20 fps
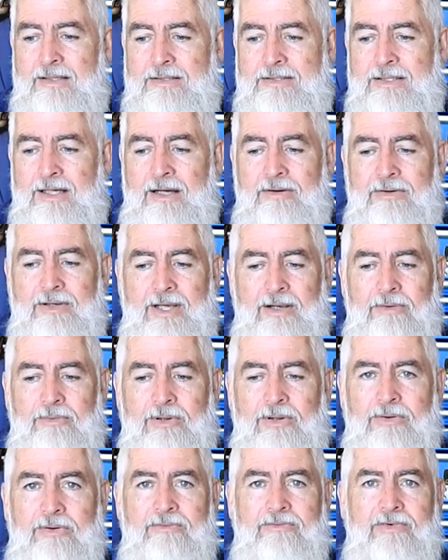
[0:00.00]
so yeah,
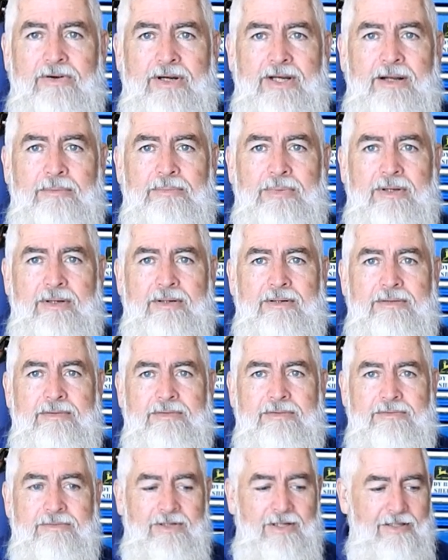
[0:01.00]
we're looking for a couple of
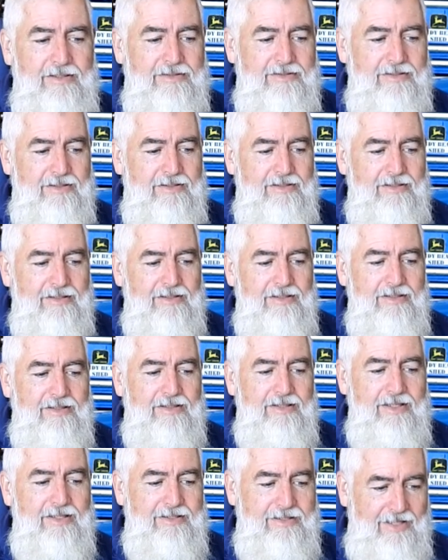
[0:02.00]
runs.
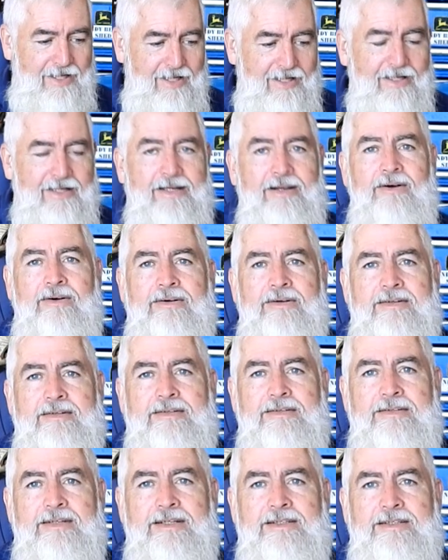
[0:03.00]
There's Kelly Dog,
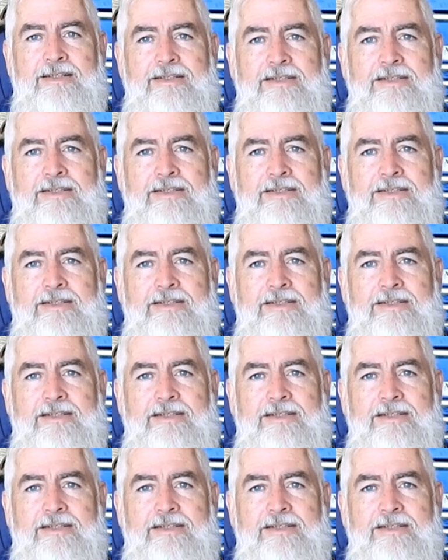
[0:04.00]
just